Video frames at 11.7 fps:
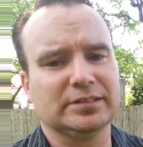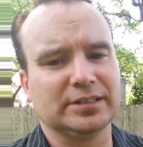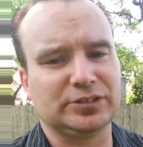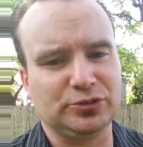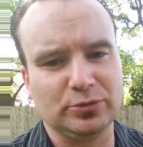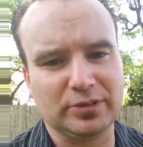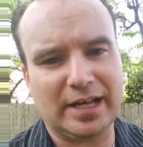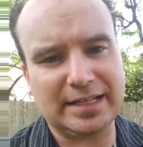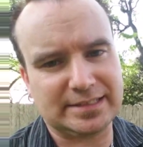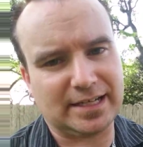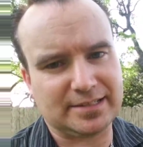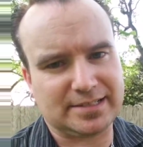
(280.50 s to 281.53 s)
Let's
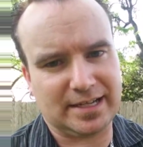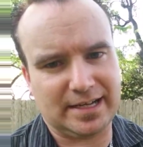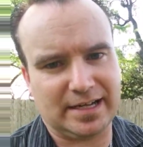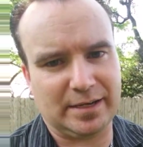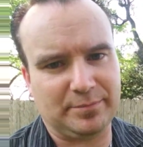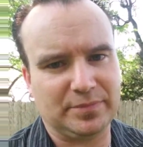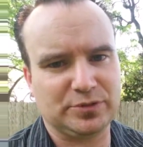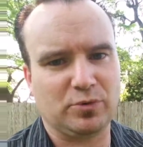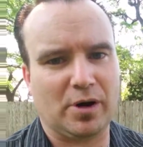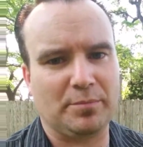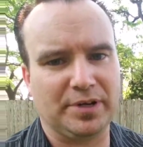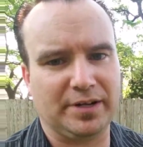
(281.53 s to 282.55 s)
utilize our time
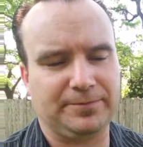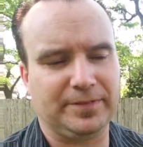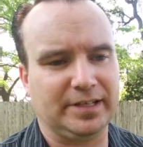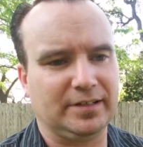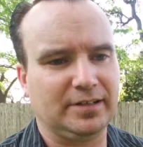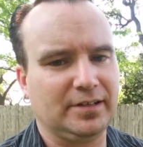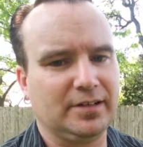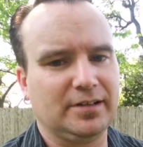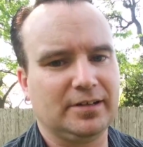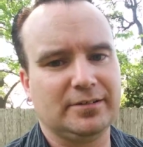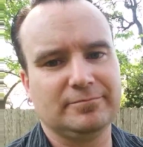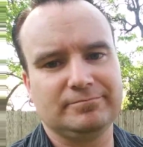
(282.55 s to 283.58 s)
to our benefit.
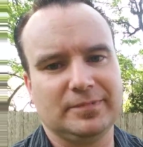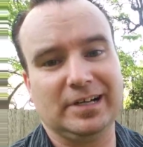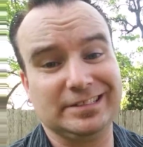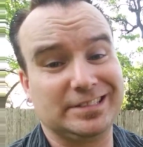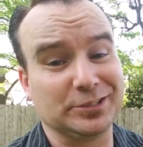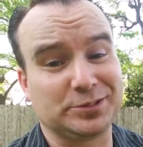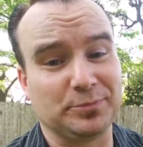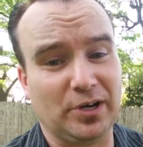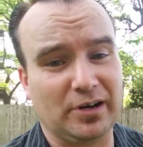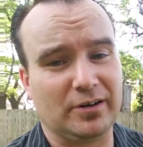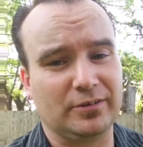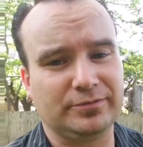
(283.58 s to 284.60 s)
Until
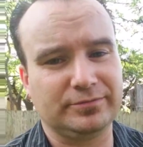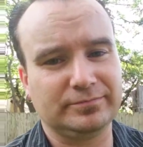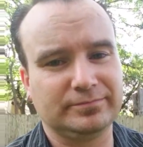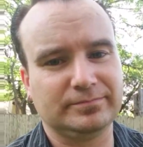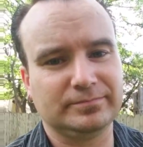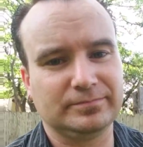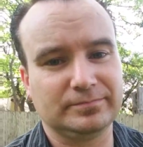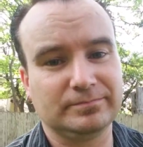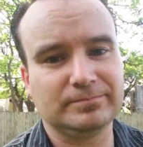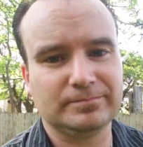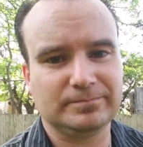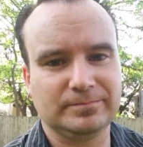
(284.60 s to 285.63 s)
tomorrow,
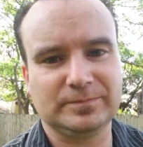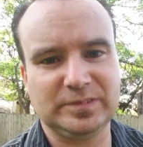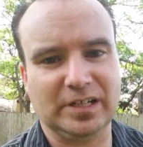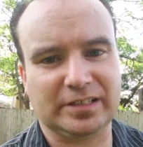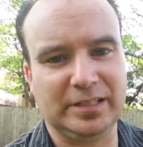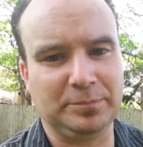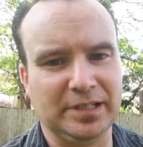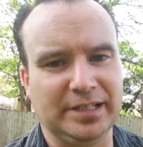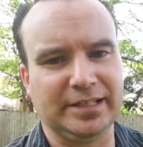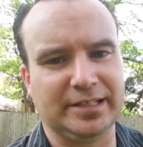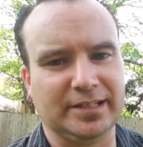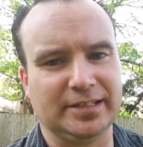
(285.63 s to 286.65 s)
y'all keep
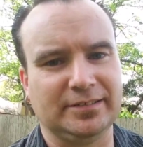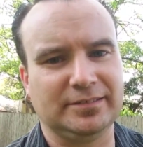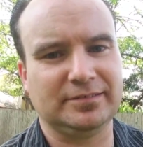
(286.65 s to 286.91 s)
getting it done.